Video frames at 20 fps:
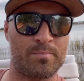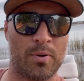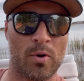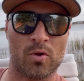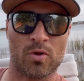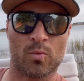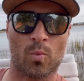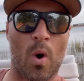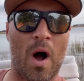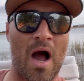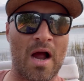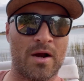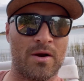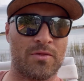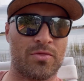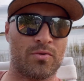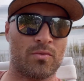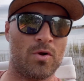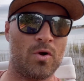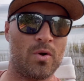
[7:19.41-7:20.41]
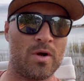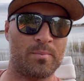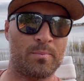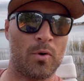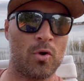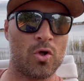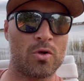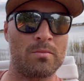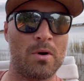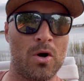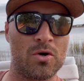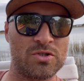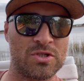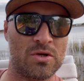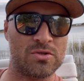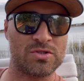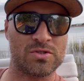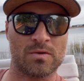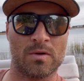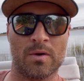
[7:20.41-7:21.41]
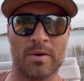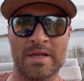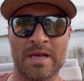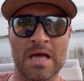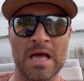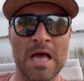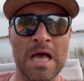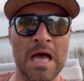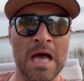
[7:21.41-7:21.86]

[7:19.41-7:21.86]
pulling wire through it, pulling mojos through it.